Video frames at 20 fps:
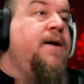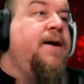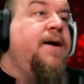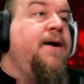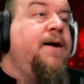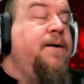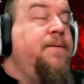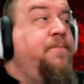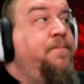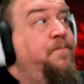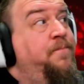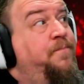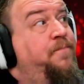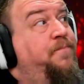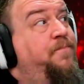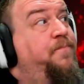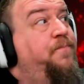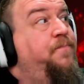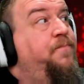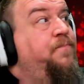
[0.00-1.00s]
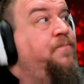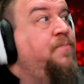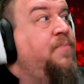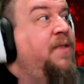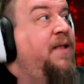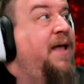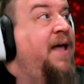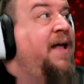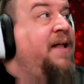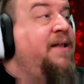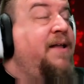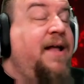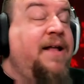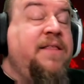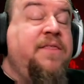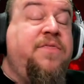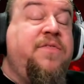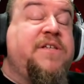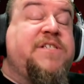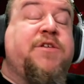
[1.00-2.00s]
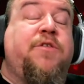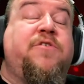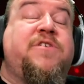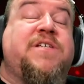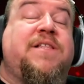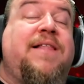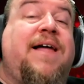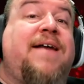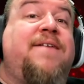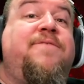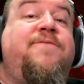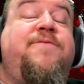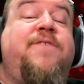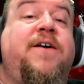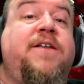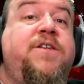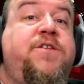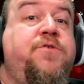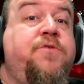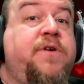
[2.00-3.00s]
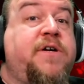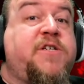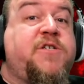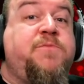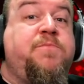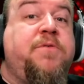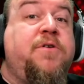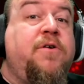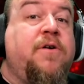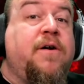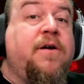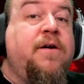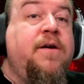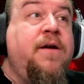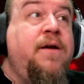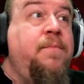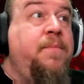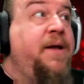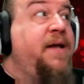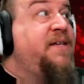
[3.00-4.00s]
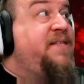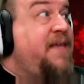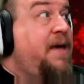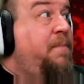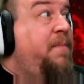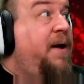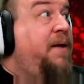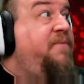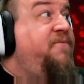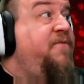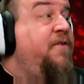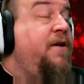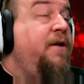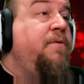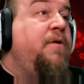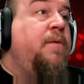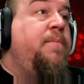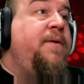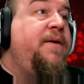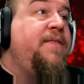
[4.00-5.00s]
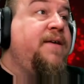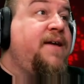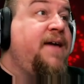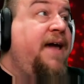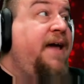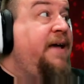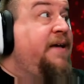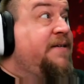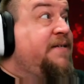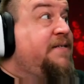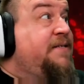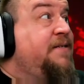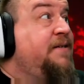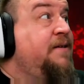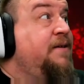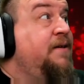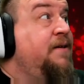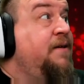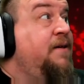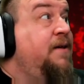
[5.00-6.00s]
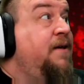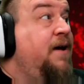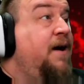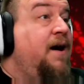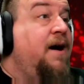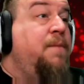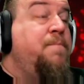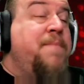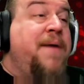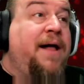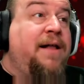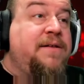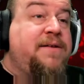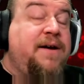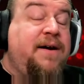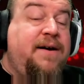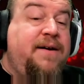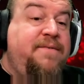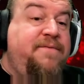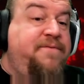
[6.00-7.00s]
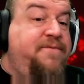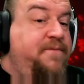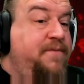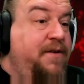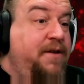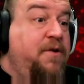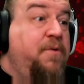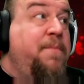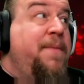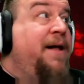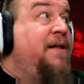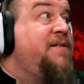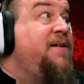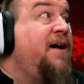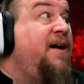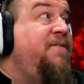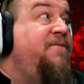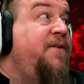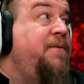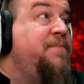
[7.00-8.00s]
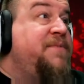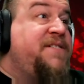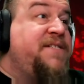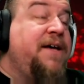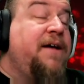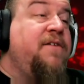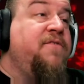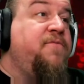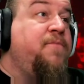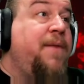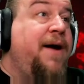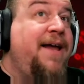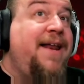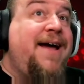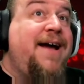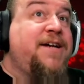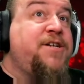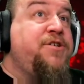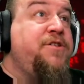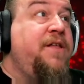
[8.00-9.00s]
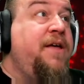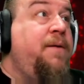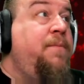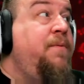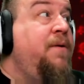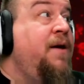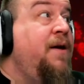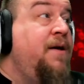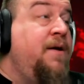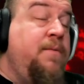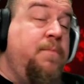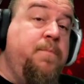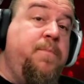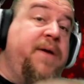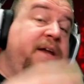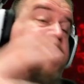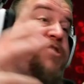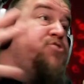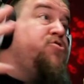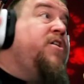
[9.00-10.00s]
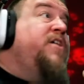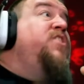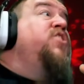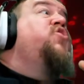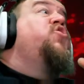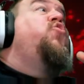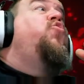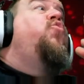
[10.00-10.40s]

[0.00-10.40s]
Um, and and so there's a lot of fun to explore because that might very well be the case. Uh, Malkav, you know, Malkav himself might actually be trying to